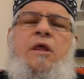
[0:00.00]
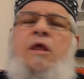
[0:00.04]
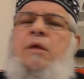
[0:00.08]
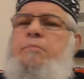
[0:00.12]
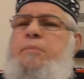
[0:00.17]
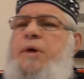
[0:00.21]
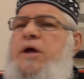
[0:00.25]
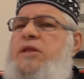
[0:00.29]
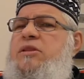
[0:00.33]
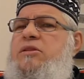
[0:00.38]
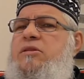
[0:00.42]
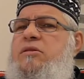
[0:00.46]

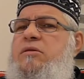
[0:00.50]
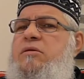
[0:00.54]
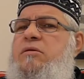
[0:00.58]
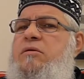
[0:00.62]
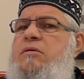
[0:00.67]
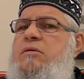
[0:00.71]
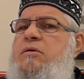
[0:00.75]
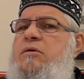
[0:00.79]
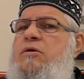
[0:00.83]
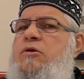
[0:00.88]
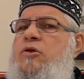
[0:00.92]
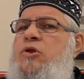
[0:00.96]
But
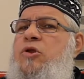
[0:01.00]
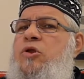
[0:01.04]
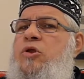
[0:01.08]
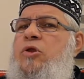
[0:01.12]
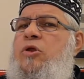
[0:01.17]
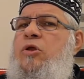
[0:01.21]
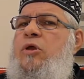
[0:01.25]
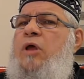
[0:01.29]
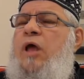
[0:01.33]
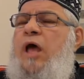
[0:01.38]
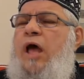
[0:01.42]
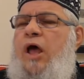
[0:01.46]

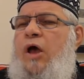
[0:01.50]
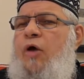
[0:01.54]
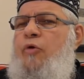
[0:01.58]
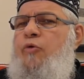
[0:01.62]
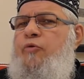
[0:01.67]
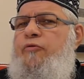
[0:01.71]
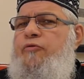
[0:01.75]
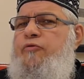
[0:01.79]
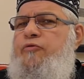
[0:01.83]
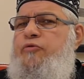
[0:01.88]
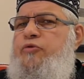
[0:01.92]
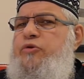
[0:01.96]
a
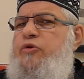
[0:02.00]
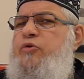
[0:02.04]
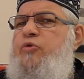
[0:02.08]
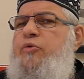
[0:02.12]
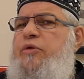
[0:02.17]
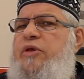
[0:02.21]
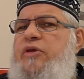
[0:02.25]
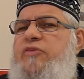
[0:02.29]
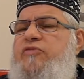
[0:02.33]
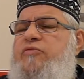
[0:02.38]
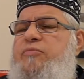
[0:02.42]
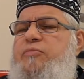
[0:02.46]
few
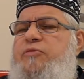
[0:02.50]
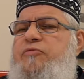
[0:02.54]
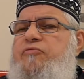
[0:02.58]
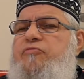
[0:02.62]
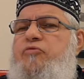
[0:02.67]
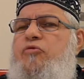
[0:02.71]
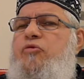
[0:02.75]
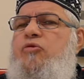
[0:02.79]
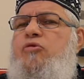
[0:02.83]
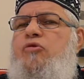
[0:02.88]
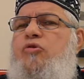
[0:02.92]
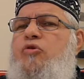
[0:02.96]
weeks
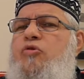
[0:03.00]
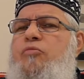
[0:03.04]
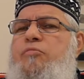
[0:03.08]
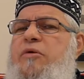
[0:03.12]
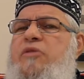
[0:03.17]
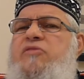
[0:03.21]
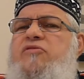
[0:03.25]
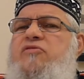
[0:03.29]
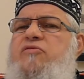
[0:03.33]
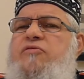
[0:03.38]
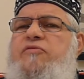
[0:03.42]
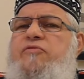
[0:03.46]
before or
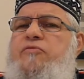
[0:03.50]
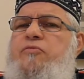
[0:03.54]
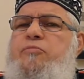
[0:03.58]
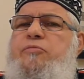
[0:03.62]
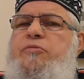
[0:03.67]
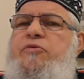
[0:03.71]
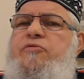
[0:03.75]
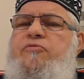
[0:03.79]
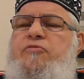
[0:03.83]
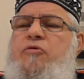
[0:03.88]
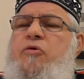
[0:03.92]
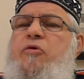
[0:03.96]
months
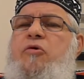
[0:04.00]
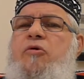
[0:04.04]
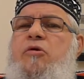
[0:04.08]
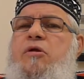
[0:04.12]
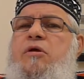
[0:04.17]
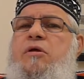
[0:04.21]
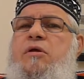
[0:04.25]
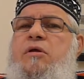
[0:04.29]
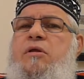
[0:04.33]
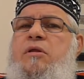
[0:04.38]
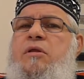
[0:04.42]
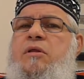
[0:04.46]
before,
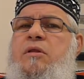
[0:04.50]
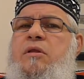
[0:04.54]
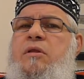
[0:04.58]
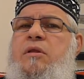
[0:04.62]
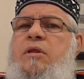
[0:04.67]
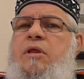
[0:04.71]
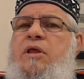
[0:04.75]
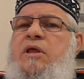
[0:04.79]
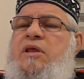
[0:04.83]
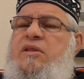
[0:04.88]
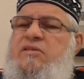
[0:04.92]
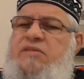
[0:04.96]

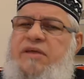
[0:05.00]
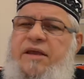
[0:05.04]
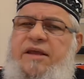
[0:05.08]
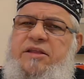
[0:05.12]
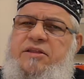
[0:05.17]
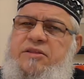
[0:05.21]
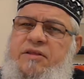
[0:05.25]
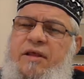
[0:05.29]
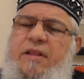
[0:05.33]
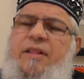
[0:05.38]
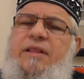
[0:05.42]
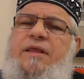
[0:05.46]
the
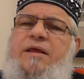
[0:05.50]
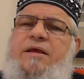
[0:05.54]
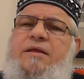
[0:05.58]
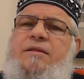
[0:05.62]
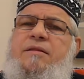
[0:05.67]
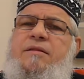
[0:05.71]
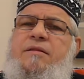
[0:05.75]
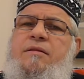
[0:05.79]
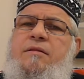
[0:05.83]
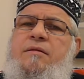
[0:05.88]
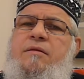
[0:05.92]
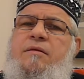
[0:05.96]

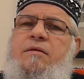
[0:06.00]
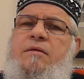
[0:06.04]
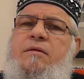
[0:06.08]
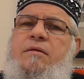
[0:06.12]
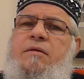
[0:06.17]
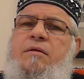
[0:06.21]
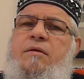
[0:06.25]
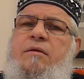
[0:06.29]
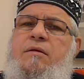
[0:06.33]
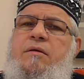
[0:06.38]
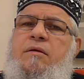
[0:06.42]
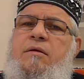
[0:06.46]
Italian
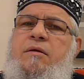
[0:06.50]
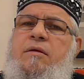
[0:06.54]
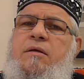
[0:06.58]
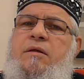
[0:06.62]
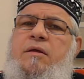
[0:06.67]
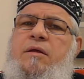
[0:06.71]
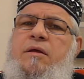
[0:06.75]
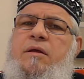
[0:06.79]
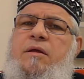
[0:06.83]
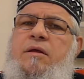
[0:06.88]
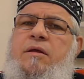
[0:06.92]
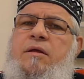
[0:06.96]

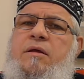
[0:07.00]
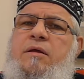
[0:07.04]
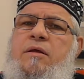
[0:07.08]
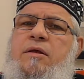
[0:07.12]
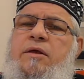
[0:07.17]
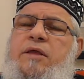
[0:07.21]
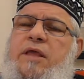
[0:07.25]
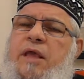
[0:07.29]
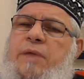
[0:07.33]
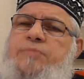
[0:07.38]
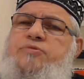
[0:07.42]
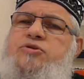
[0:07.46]

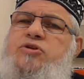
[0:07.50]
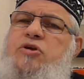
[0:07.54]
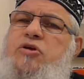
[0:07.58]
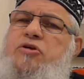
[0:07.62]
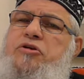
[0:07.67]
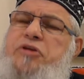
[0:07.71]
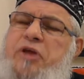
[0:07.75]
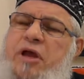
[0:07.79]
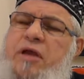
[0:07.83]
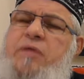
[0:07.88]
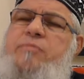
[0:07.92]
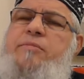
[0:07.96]
capture
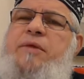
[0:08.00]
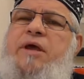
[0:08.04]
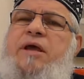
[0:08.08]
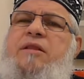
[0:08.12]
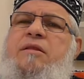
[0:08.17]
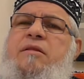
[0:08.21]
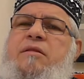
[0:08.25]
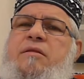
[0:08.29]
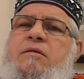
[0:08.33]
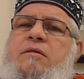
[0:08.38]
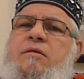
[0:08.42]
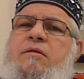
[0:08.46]
young
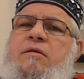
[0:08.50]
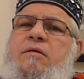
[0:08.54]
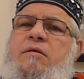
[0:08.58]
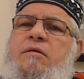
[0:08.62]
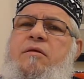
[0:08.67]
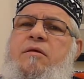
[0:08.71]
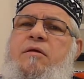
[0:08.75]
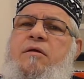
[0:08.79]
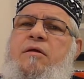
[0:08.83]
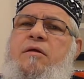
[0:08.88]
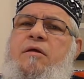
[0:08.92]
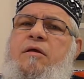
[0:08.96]
man
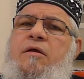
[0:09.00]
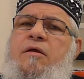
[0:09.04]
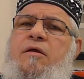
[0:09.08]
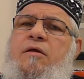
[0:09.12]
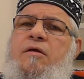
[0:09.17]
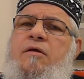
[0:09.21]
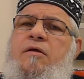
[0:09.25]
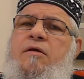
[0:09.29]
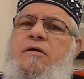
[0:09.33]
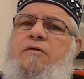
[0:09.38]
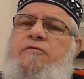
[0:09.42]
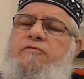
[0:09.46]

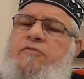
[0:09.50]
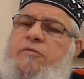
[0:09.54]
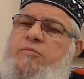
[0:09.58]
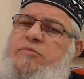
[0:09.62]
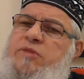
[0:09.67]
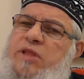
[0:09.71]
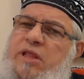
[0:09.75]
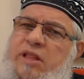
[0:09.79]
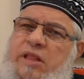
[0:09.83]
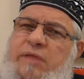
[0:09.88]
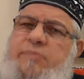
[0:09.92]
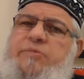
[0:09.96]
from
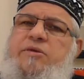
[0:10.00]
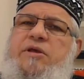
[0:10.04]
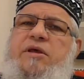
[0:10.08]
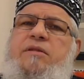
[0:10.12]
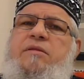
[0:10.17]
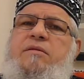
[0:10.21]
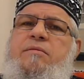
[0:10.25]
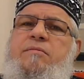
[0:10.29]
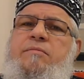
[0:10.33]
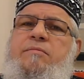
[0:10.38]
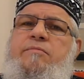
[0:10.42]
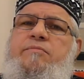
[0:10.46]
the
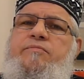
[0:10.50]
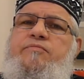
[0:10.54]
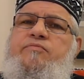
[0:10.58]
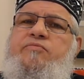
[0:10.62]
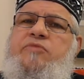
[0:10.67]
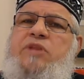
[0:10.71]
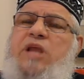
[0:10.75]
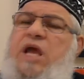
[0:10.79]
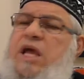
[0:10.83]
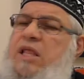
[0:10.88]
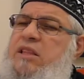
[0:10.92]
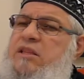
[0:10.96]
Libyan,
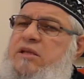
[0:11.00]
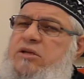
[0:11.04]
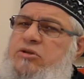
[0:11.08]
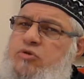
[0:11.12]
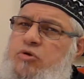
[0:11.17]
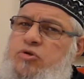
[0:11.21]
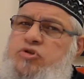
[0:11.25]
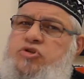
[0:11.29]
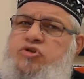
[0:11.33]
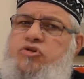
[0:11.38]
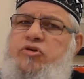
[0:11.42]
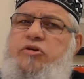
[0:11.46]
and they
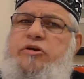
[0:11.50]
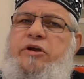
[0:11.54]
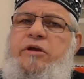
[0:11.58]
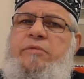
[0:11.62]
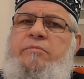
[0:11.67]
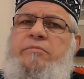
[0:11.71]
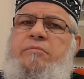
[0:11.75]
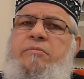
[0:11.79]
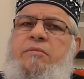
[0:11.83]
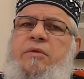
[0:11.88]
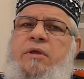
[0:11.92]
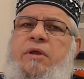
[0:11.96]
torture
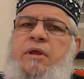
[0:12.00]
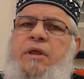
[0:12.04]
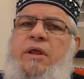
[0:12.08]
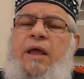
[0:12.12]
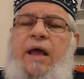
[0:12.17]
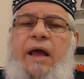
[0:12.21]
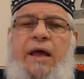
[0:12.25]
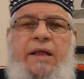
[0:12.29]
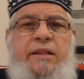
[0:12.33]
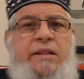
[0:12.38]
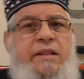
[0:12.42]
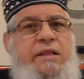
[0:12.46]
him,
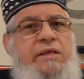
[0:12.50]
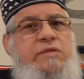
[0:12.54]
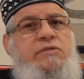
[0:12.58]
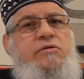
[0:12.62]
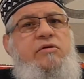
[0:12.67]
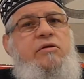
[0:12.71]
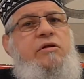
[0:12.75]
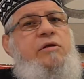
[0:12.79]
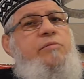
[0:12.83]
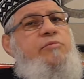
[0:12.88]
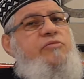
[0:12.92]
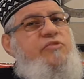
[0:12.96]
and
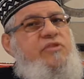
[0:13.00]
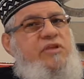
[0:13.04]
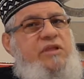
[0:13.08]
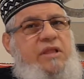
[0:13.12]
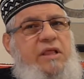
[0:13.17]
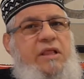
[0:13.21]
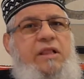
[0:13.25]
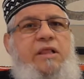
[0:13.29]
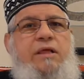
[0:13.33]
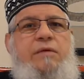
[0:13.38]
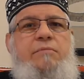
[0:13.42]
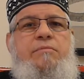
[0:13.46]
later on they
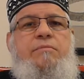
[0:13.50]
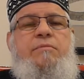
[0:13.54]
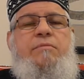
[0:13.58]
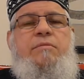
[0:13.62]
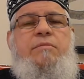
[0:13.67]
kill him.